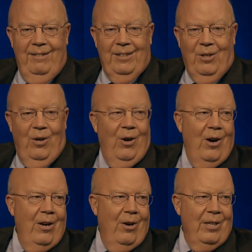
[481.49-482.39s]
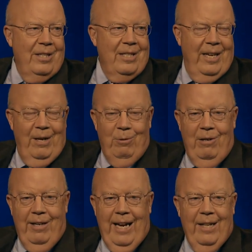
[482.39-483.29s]
It's hard, hard to say. We
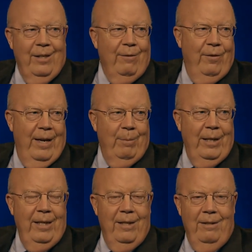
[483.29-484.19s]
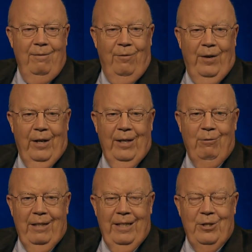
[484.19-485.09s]
are a Catholic family and uh, fairly
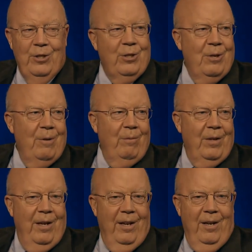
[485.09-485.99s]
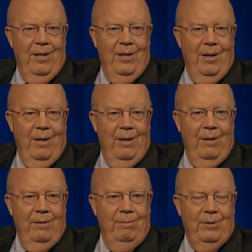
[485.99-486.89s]
religious, and
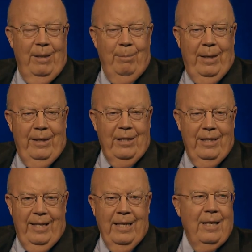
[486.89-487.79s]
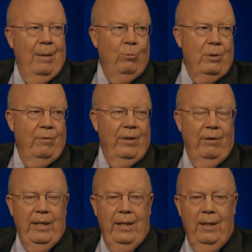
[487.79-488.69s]
uh, St. Benedict's at that time was a
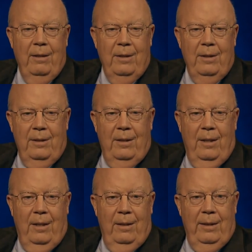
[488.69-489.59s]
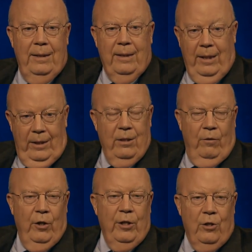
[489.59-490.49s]
very uh, uh, and still is a
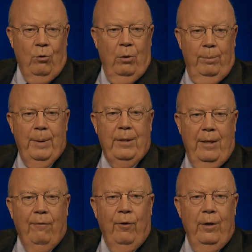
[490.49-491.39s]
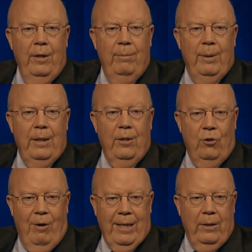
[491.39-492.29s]
very good school, but different. But it
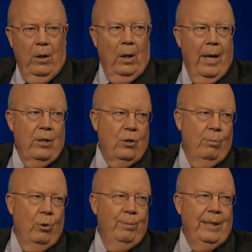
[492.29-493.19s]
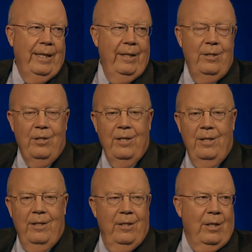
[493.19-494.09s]
attracted a lot of suburban kids
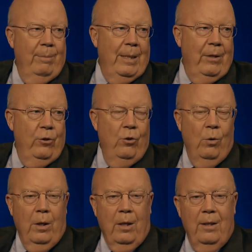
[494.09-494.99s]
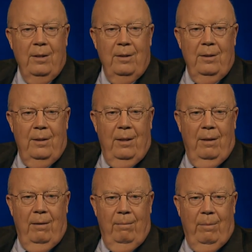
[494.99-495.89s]
to come down to Newark.
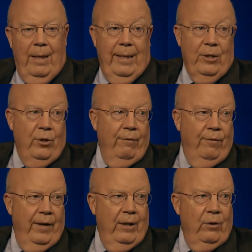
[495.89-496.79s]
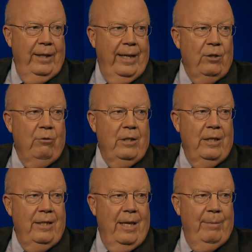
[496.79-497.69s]
Um, I actually failed the entrance
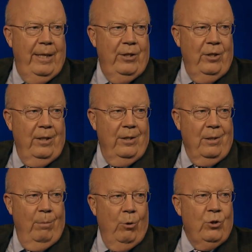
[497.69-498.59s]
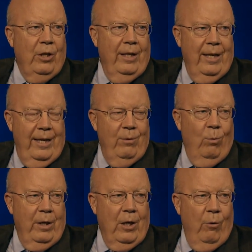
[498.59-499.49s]
examination because emotionally I didn't
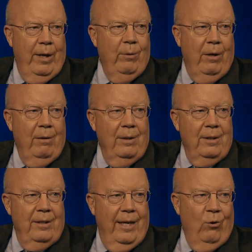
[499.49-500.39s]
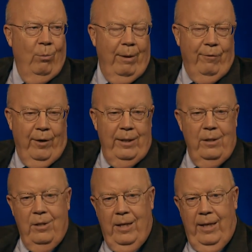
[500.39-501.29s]
want to go anywhere. I had all my
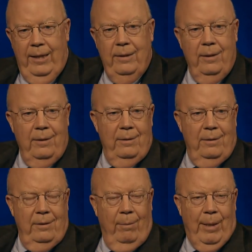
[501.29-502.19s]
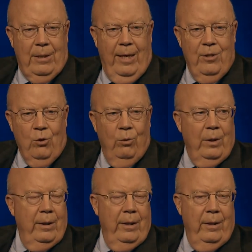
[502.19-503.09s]
friends and the best high school
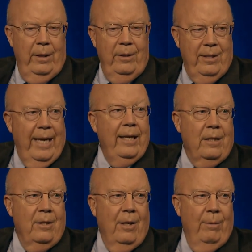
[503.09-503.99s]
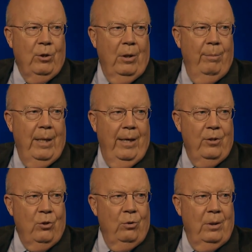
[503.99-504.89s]
in the state at the time, Columbia High
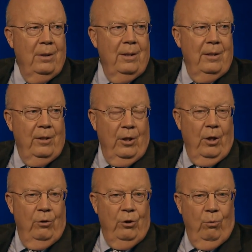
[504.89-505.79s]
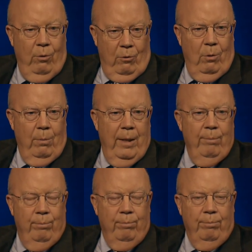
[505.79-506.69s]
School, to go to, where all my,
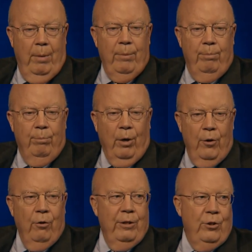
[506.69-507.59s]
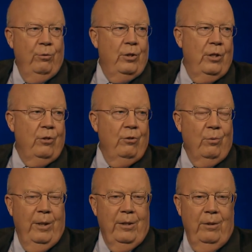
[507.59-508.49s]
my brother and two sisters
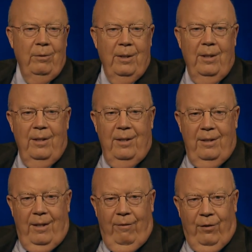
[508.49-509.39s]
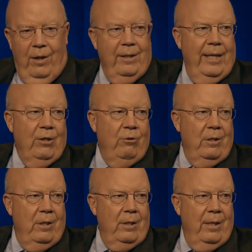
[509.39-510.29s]
went to. I flunked the
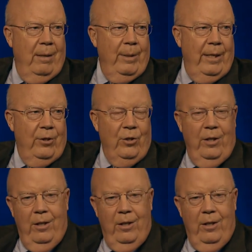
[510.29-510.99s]
entrance examination.